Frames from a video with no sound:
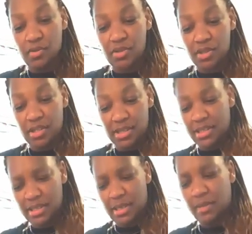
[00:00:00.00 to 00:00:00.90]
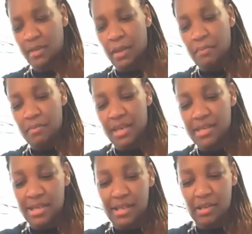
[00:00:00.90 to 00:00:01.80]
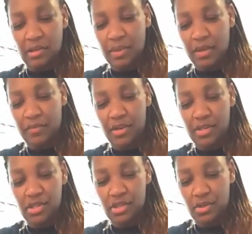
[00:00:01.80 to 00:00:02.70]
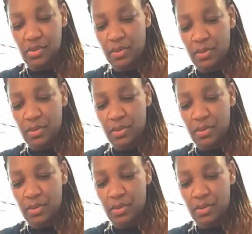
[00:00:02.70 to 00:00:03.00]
So that you need to mix it a little bit for it to